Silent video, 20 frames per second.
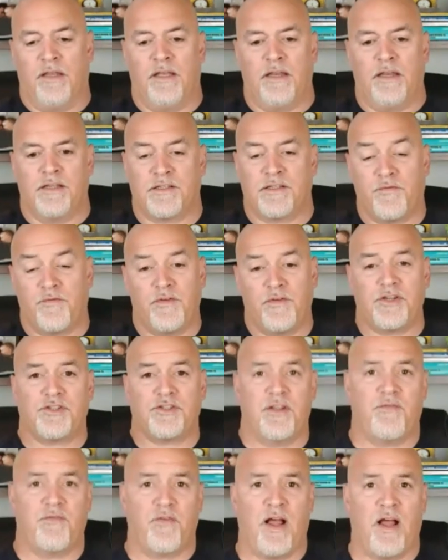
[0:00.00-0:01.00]
It is
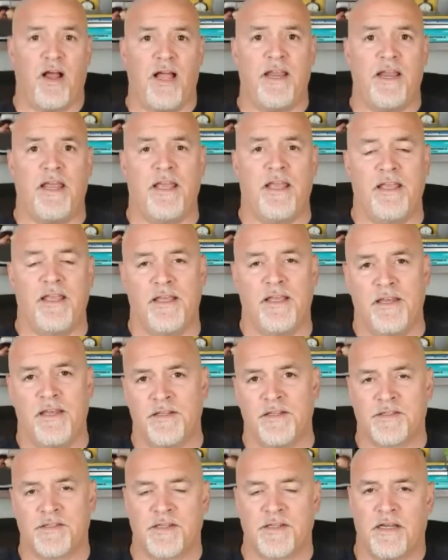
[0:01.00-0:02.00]
officially Friday. It
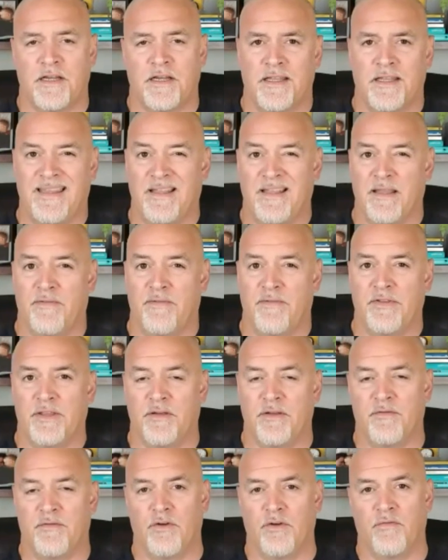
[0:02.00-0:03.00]
is the 11th
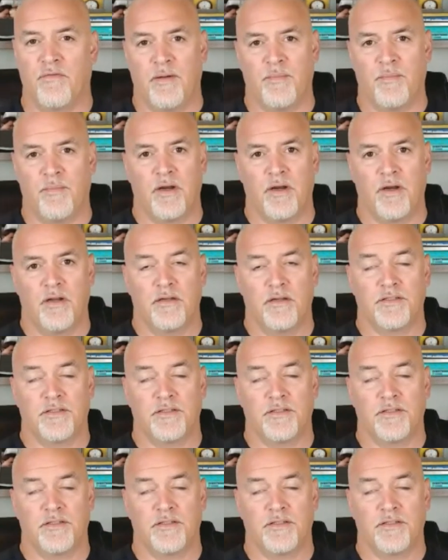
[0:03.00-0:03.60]
of November.